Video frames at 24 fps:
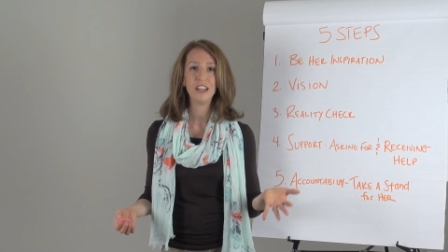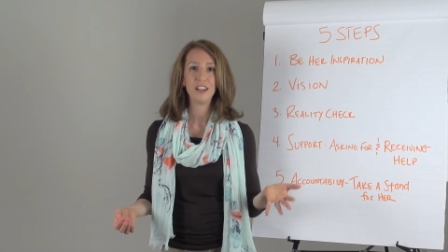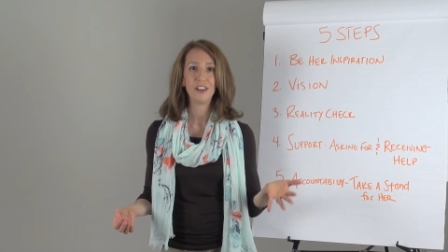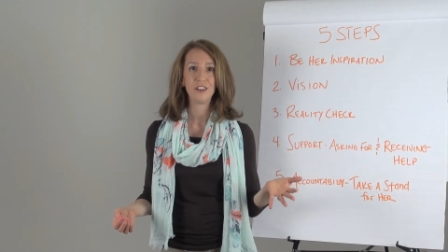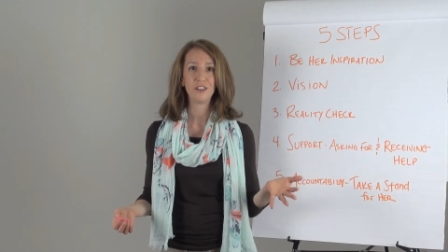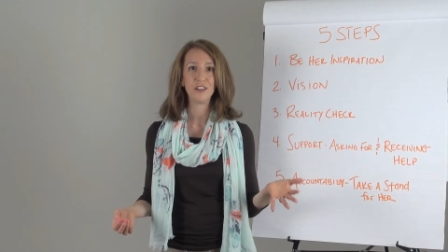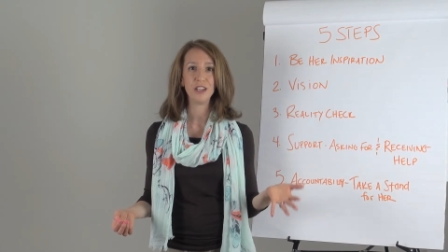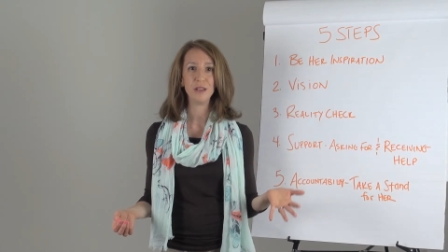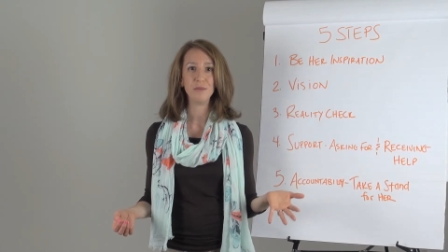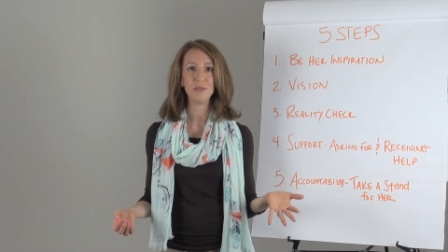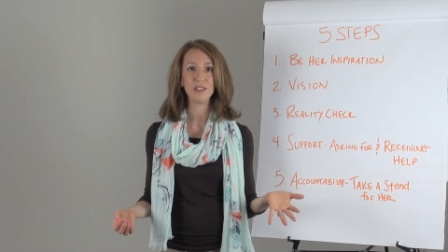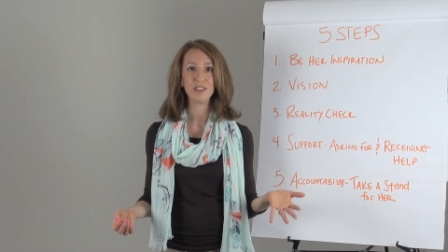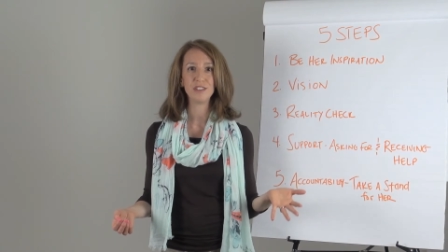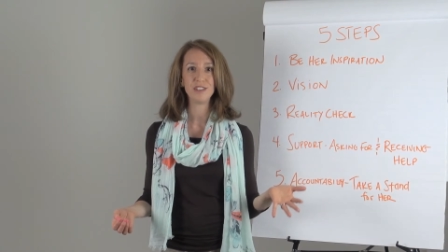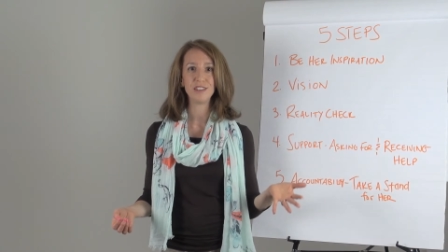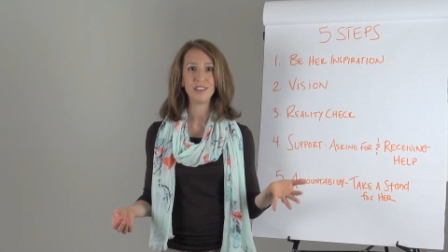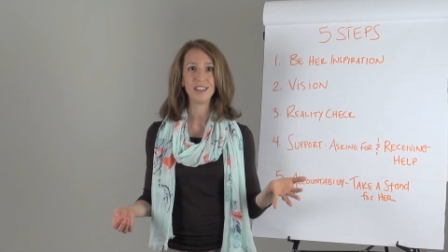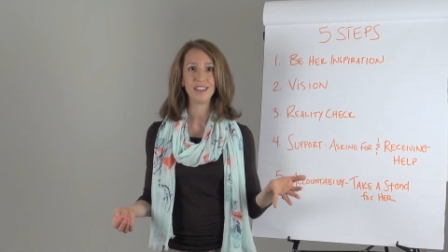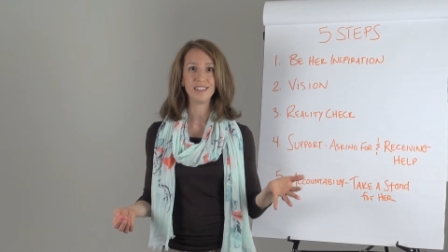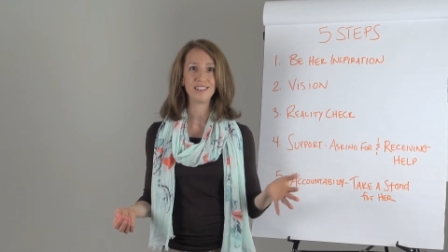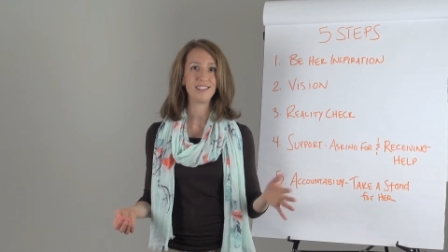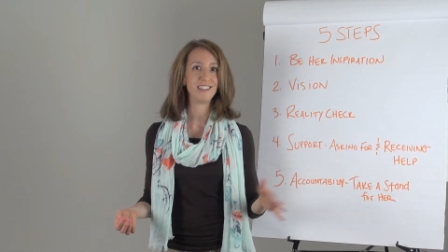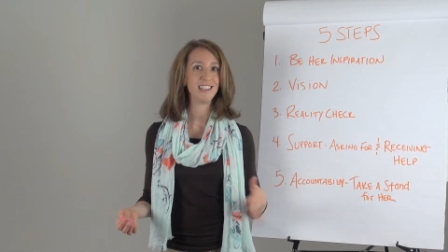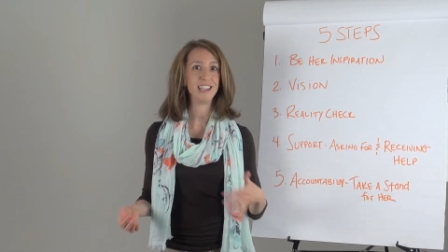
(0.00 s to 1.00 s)
her name is
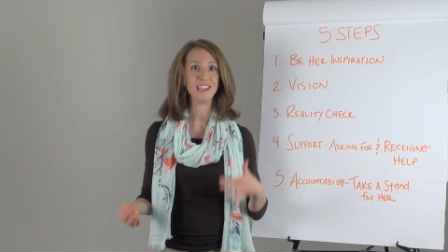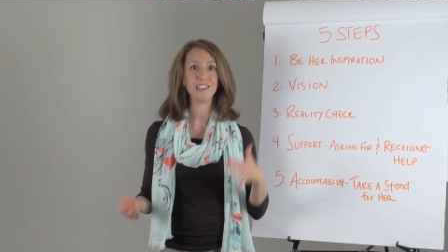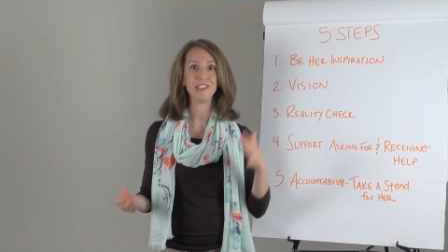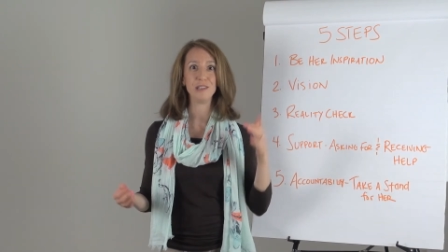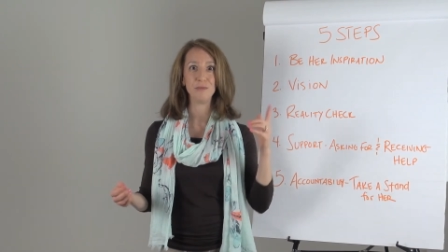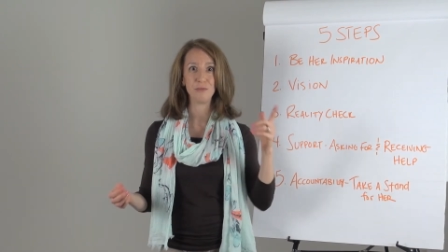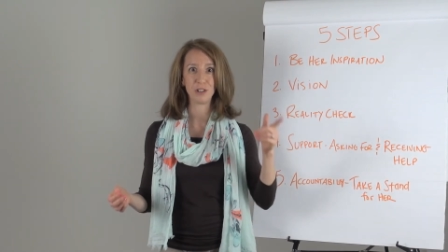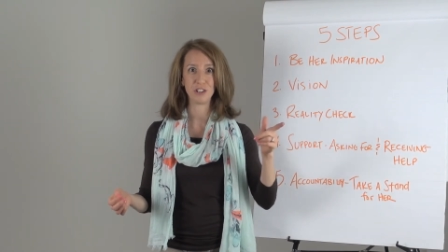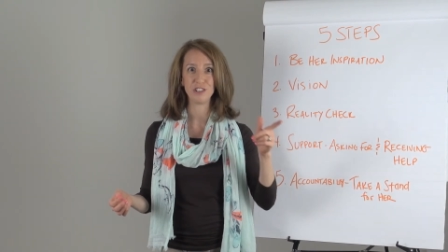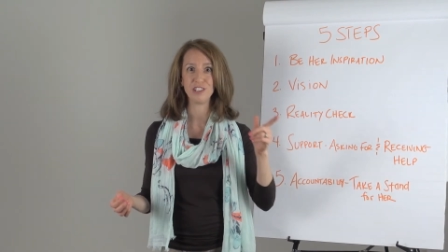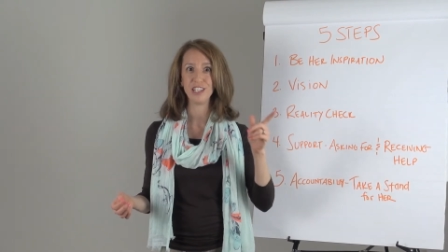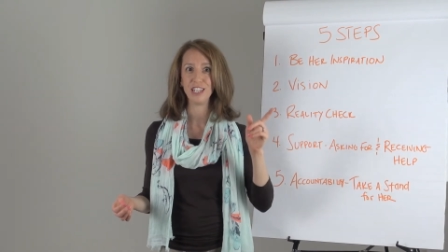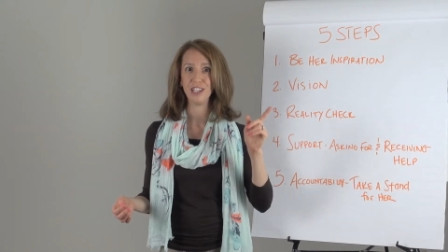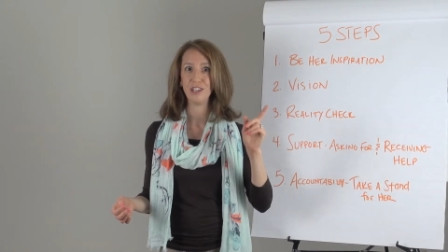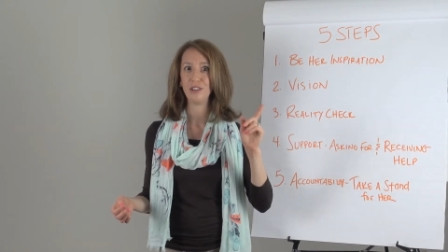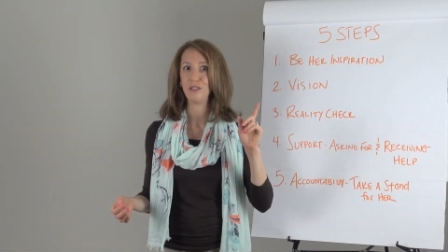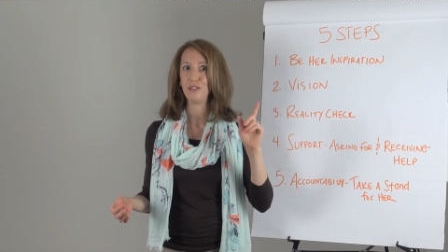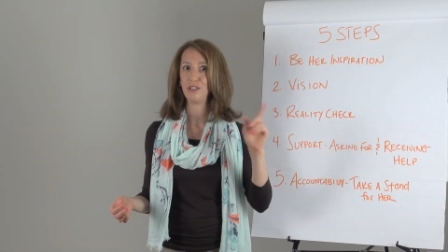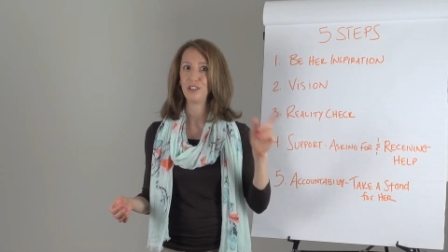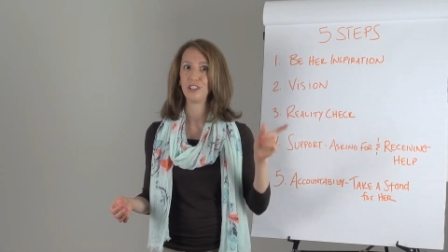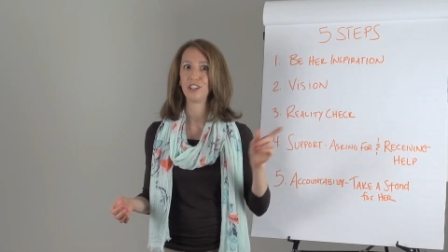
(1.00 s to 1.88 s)
Stacey Martino.